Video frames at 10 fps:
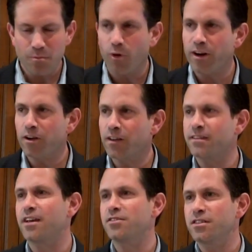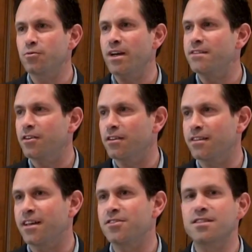Born here in Los Angeles, raised here in
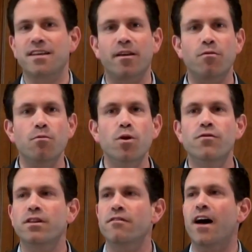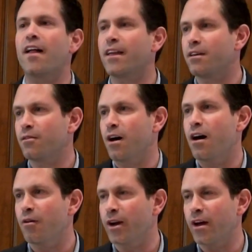Los Angeles. I moved to the Valley
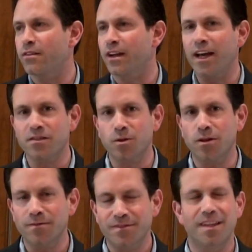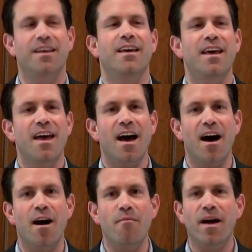when I was in high school.
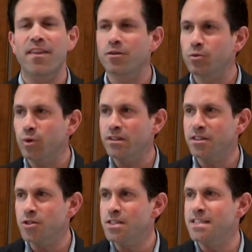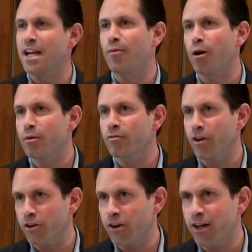I then went to UC Santa Barbara for
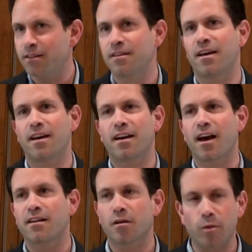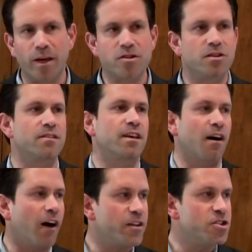undergrad. I got a double major in
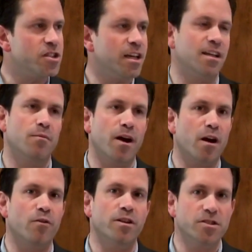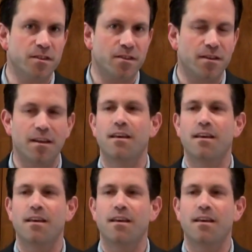psychology and comparative religions.